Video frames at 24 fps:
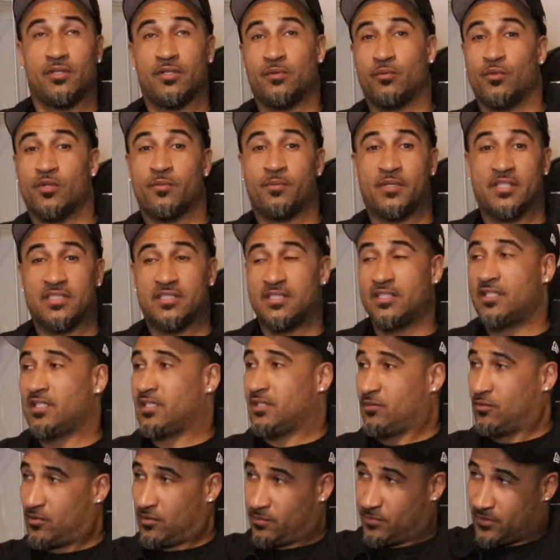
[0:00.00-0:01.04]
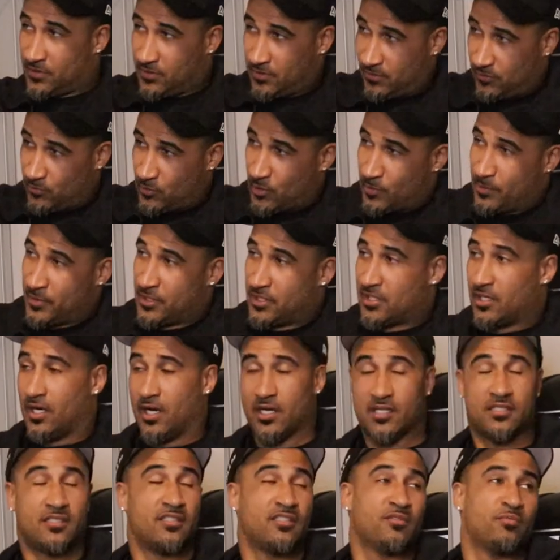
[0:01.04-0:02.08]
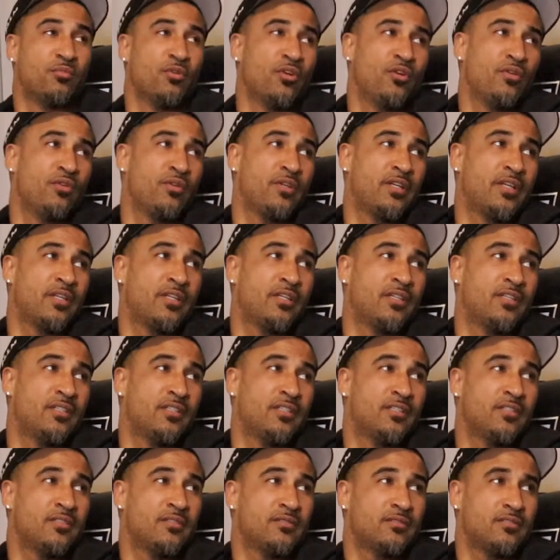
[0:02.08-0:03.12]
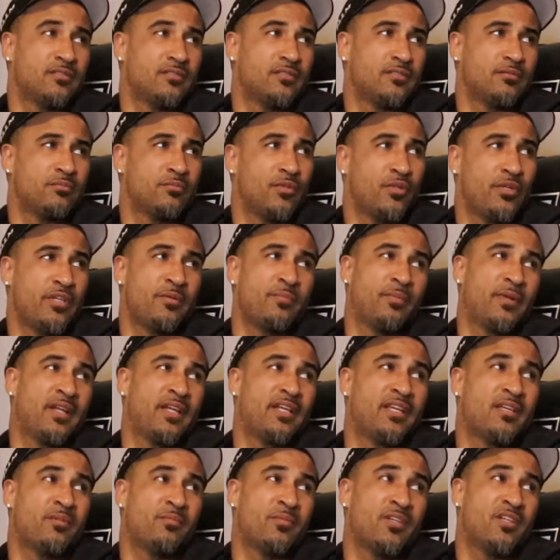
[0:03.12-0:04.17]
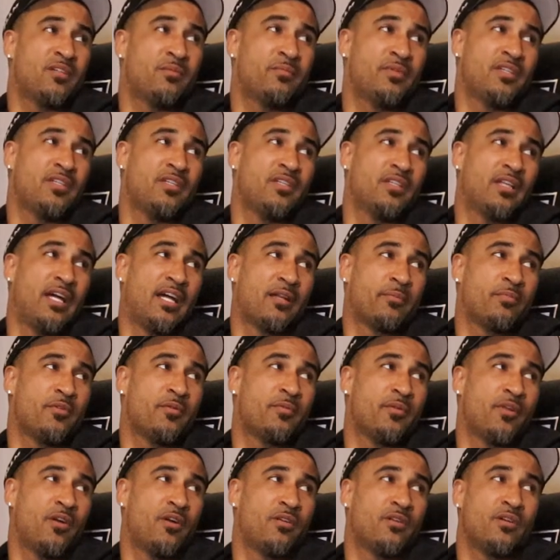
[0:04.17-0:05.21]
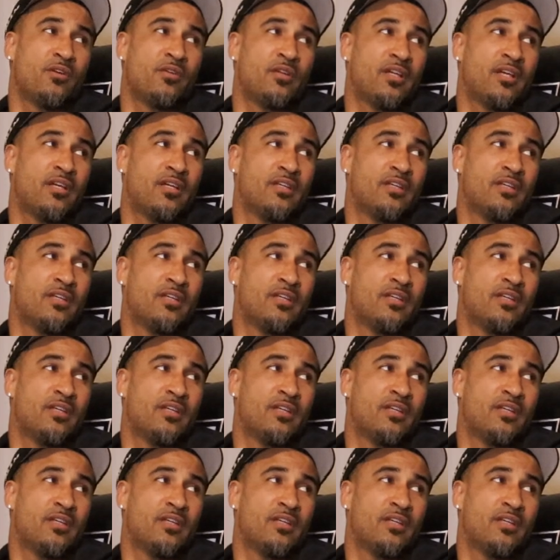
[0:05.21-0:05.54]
with my team, with my with my Dodgers, bro, and uh. Bro, he played MLB. For a lot real? of people don't know that's,